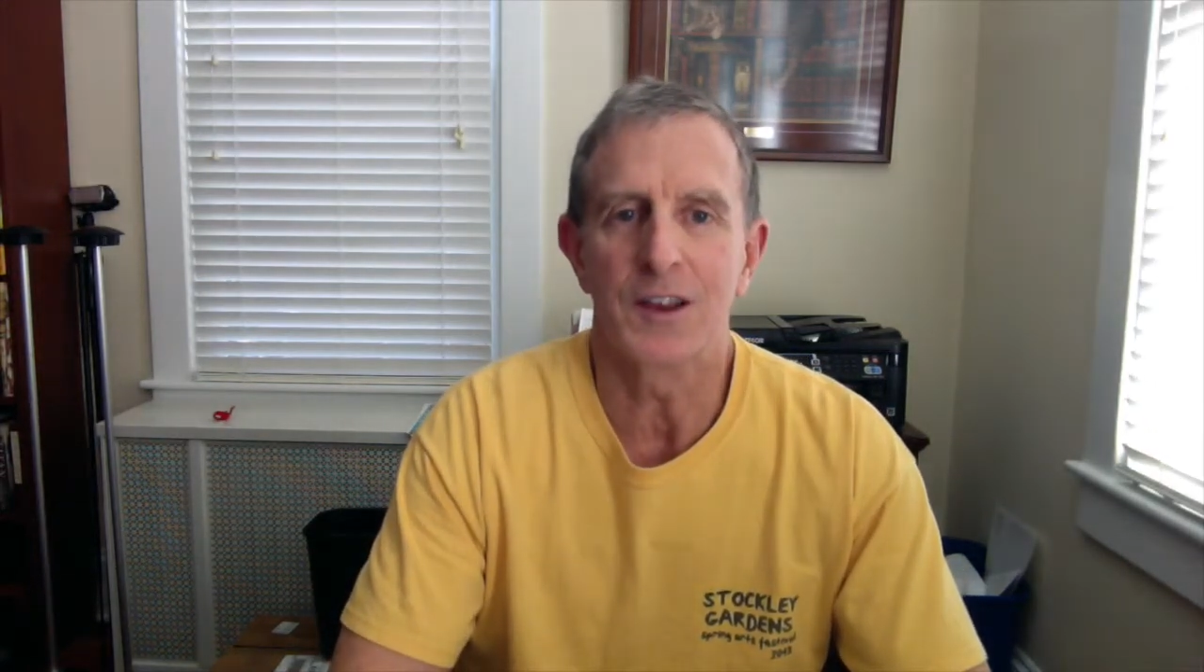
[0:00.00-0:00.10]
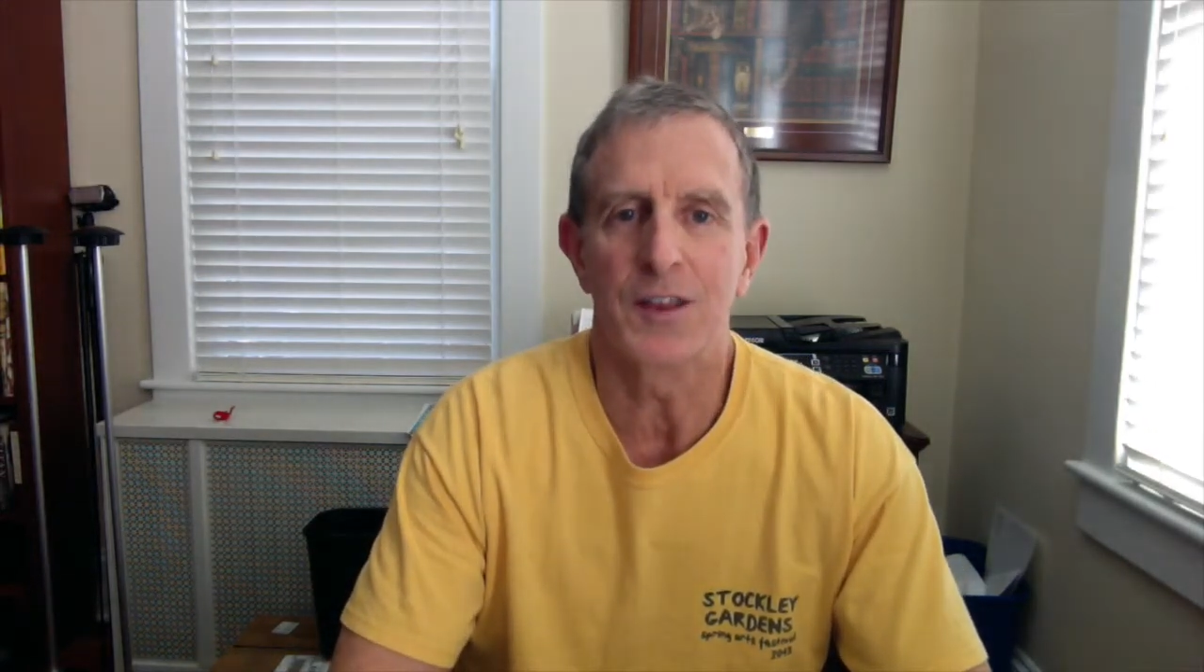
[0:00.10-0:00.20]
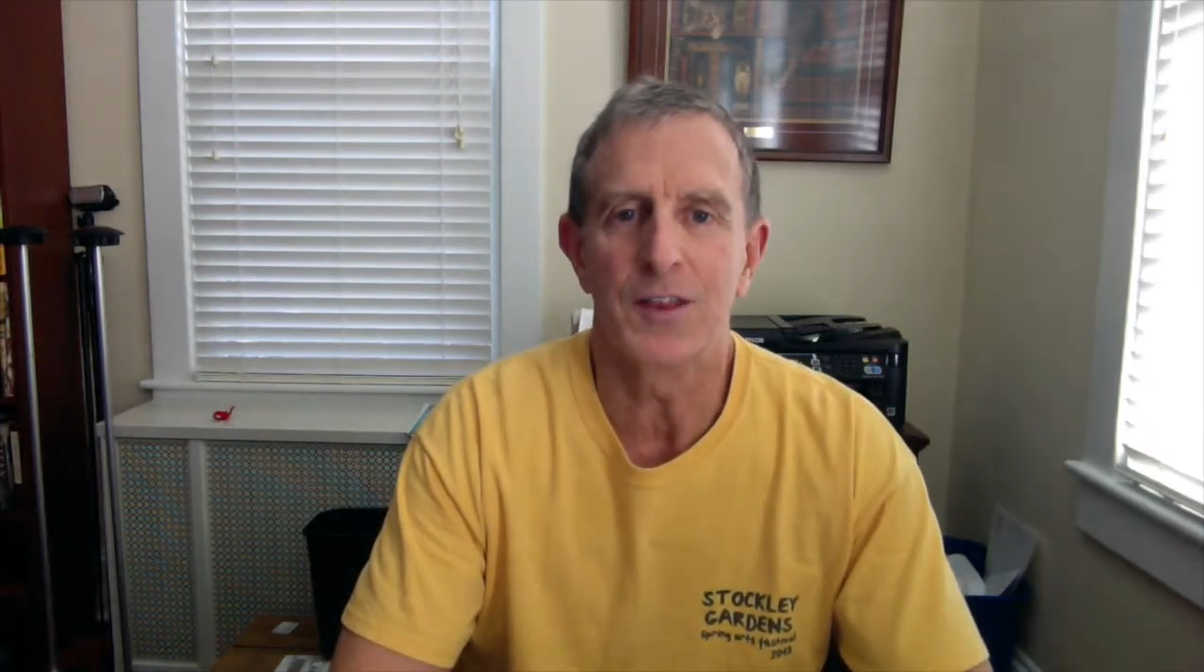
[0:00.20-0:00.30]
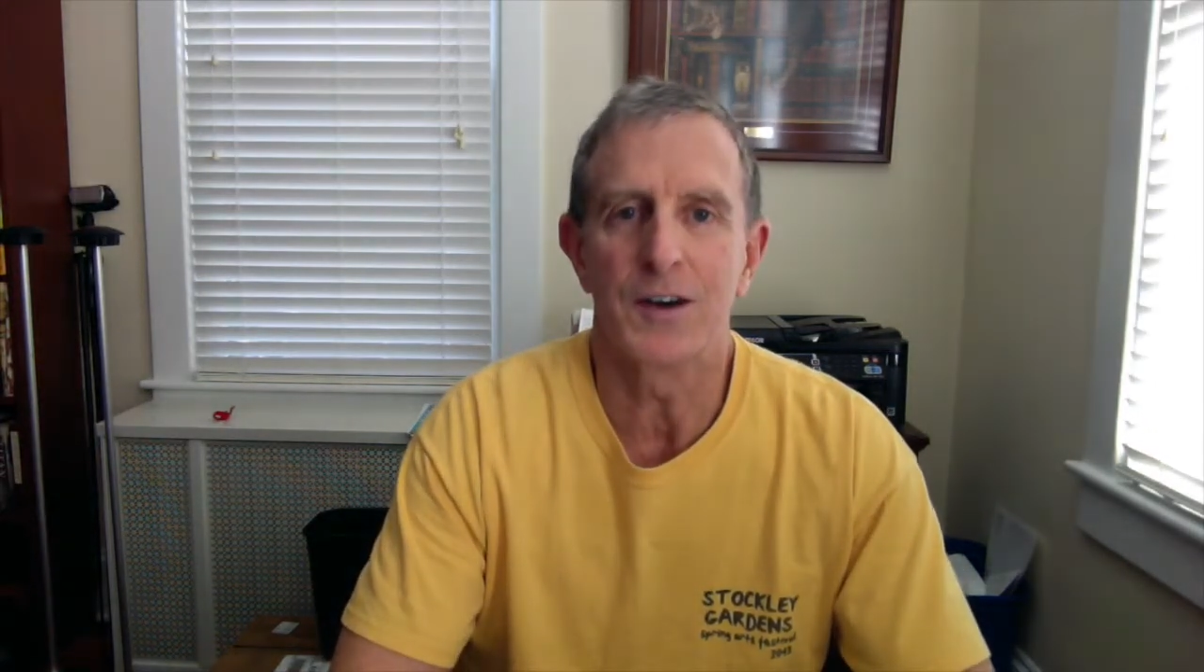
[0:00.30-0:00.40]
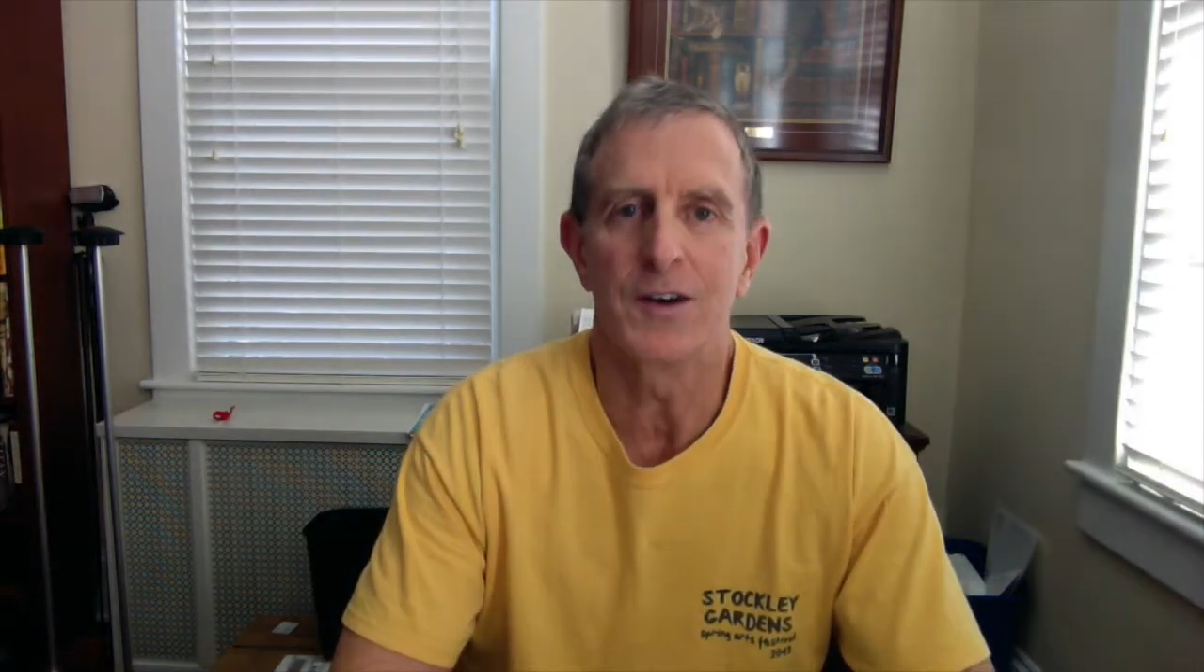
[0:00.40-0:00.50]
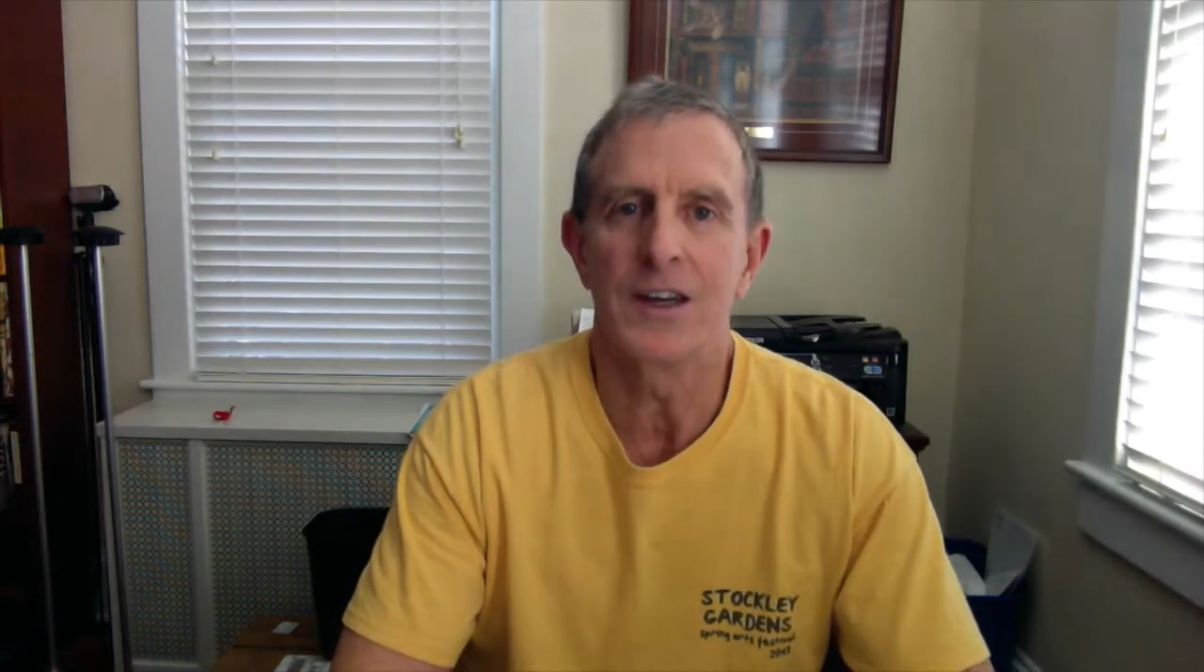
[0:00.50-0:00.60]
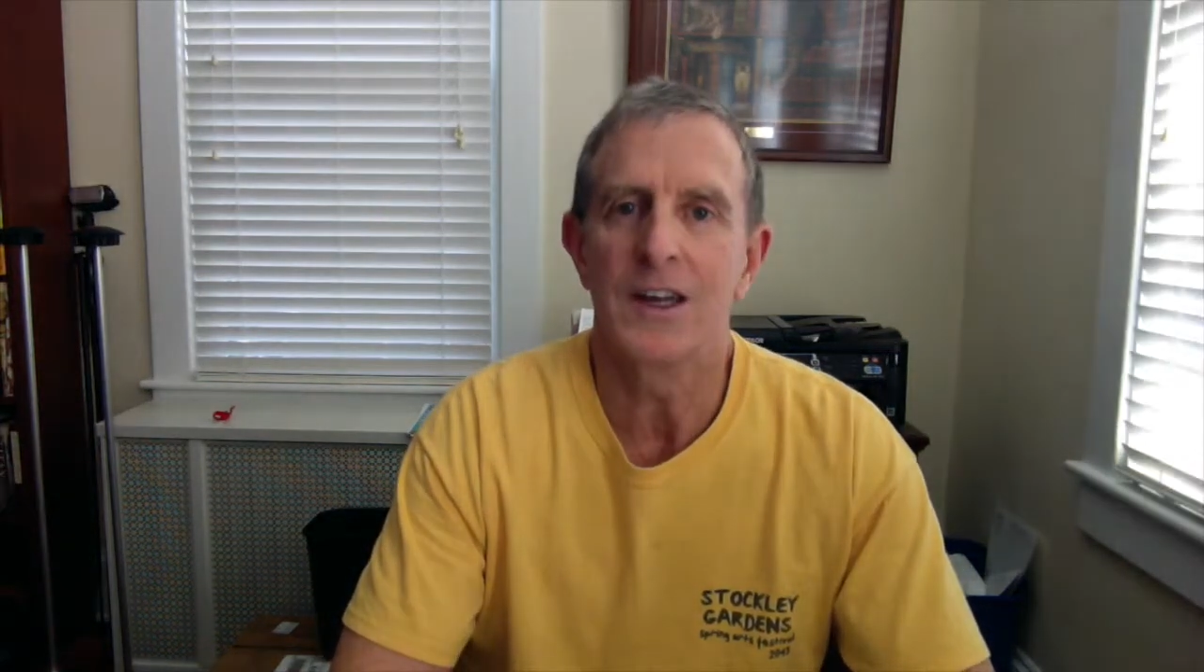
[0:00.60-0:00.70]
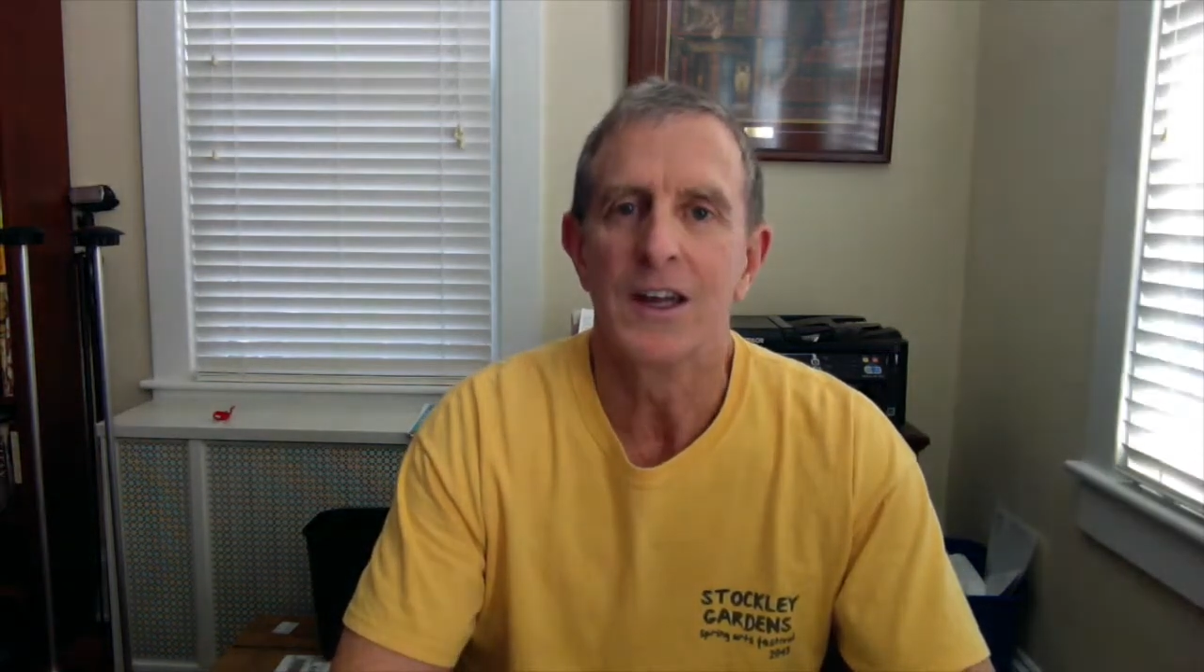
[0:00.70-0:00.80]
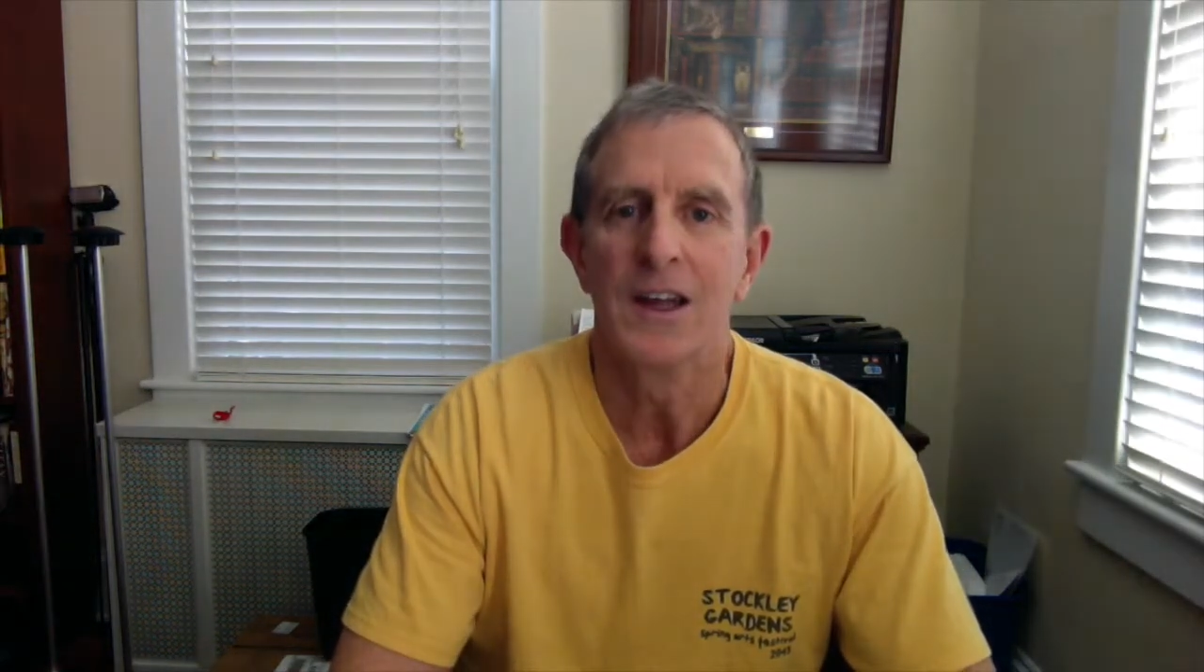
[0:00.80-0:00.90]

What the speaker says: the theory